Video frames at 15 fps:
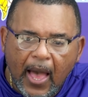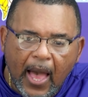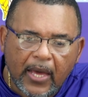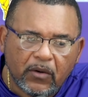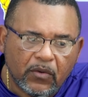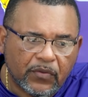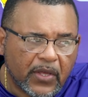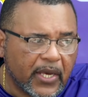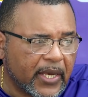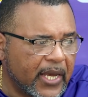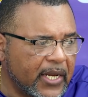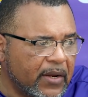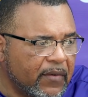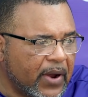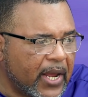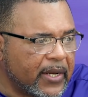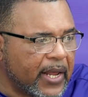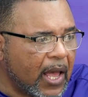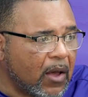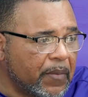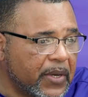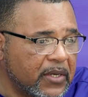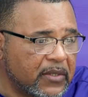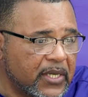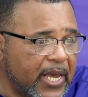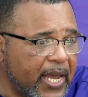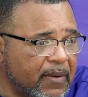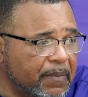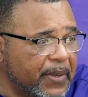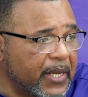I don't think any right now because he
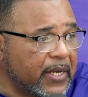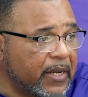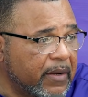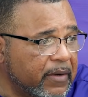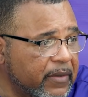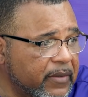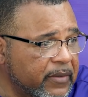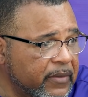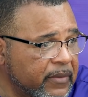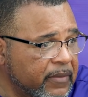hadn't been here.